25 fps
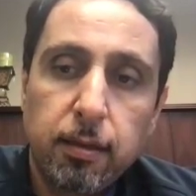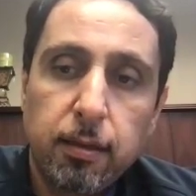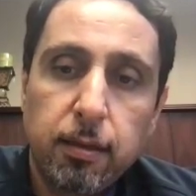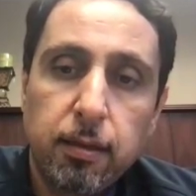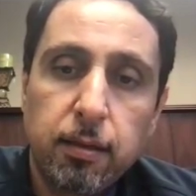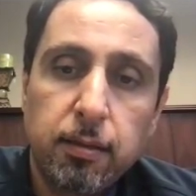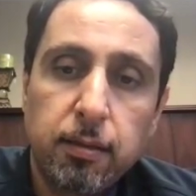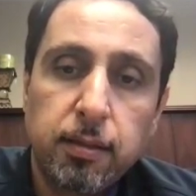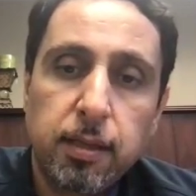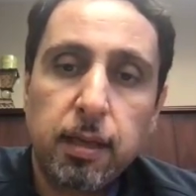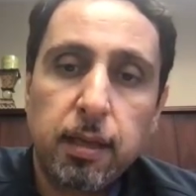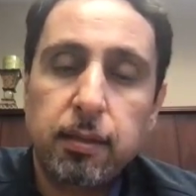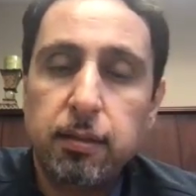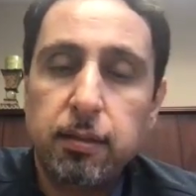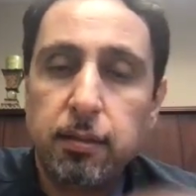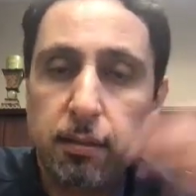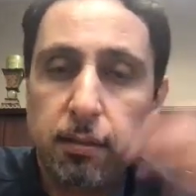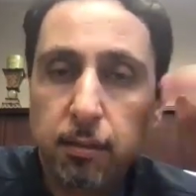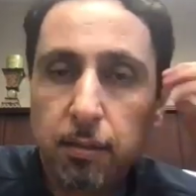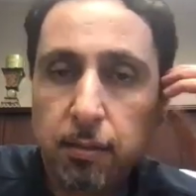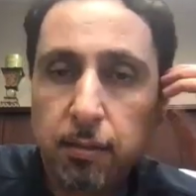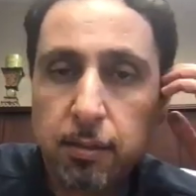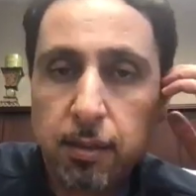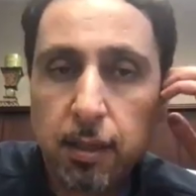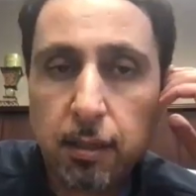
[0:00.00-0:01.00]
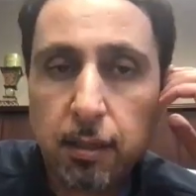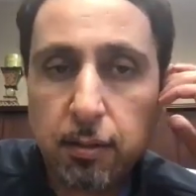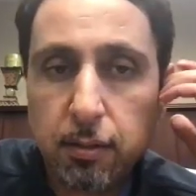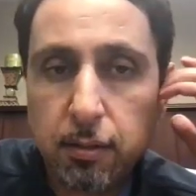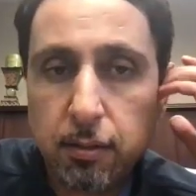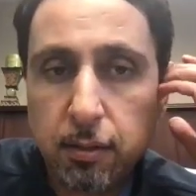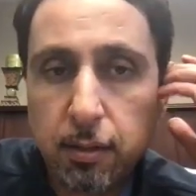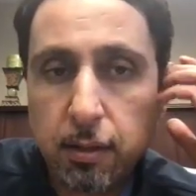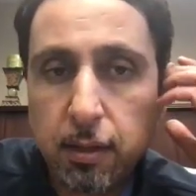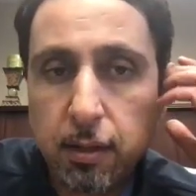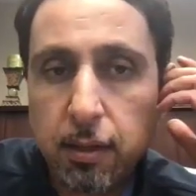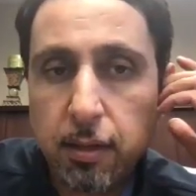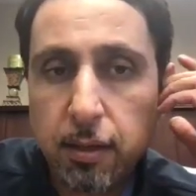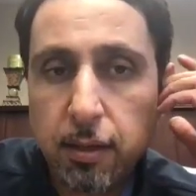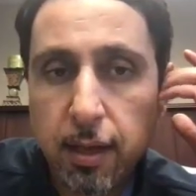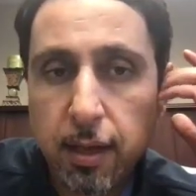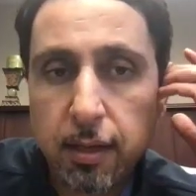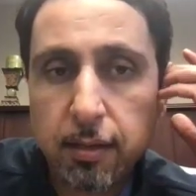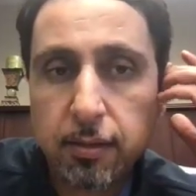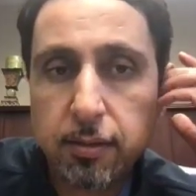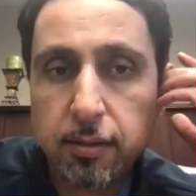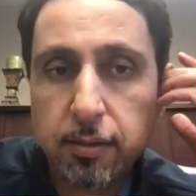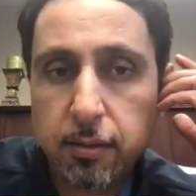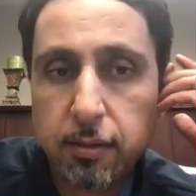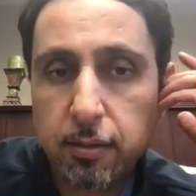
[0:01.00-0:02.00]
Is that clear,
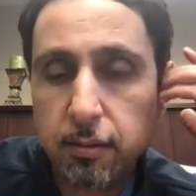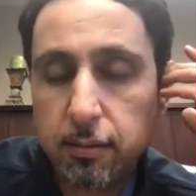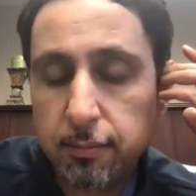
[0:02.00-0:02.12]
guys?